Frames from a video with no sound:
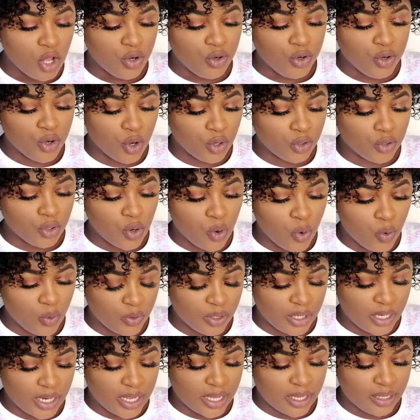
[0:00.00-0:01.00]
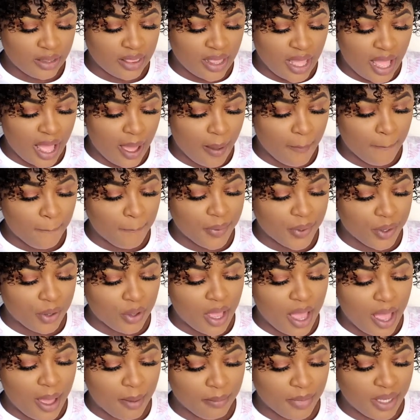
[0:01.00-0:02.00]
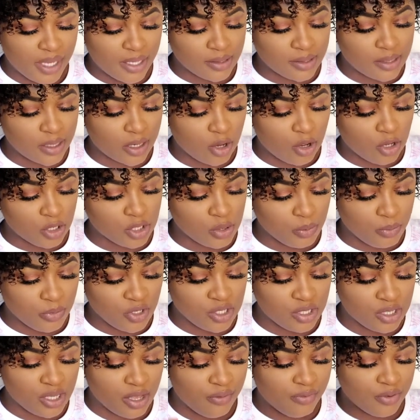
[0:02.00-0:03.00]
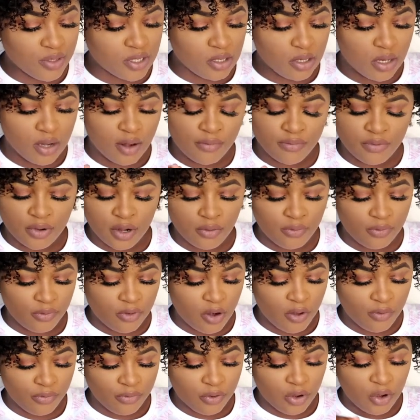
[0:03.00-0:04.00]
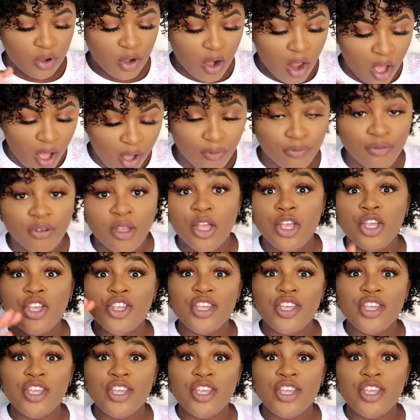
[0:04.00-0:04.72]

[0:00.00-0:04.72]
Not only that, but amazing customer service. Love, love, love, love.